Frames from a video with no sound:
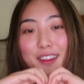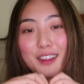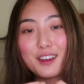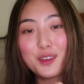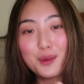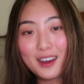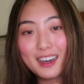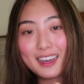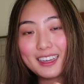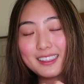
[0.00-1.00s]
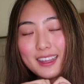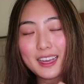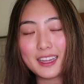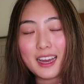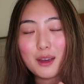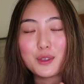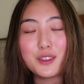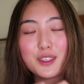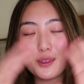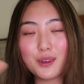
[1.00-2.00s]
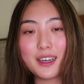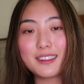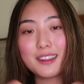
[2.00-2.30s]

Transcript: love you guys and I will see you guys